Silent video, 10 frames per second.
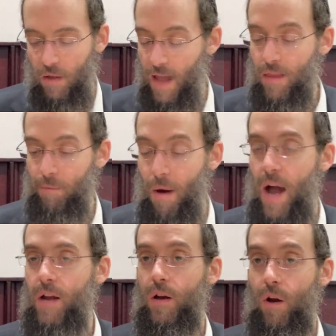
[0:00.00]
Again, the
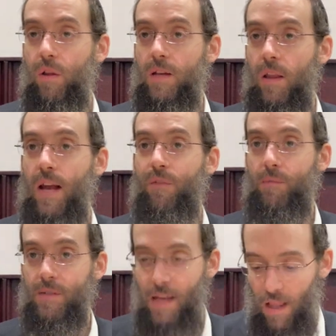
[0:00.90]
buyer could only collect from
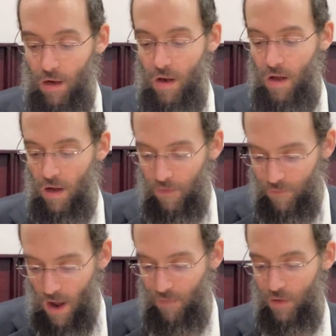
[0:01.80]
the seller
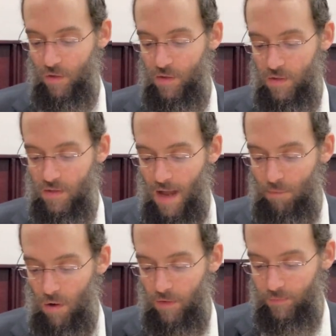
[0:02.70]
500 zuz, not
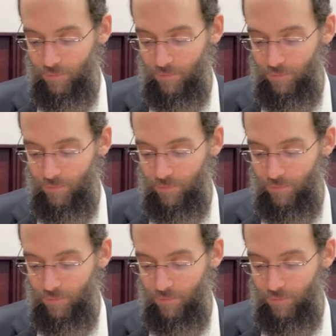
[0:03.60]
more.